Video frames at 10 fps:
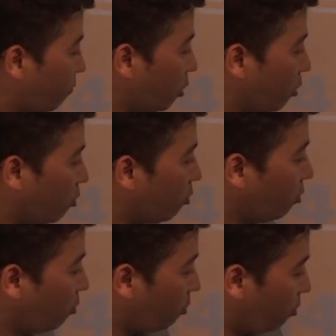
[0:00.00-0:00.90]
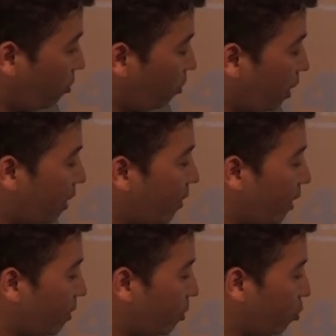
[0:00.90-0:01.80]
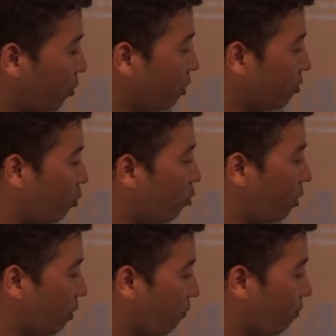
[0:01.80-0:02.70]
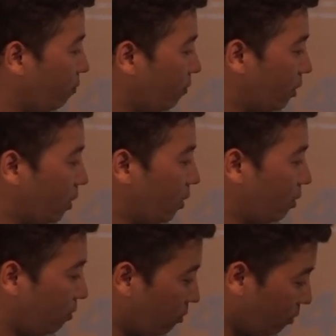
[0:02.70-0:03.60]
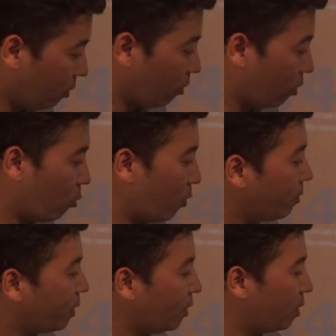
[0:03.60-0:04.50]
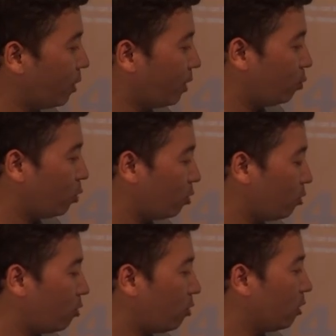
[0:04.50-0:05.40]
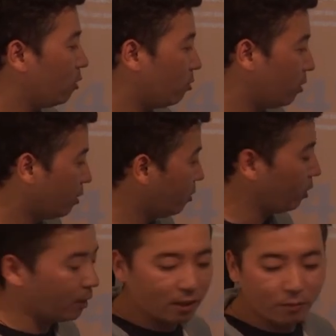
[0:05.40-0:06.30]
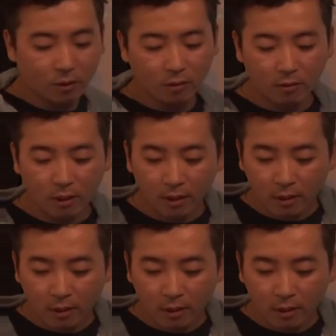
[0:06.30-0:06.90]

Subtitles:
you can have access to this report if on our website, tibetnetwork.org, or else you can let me know.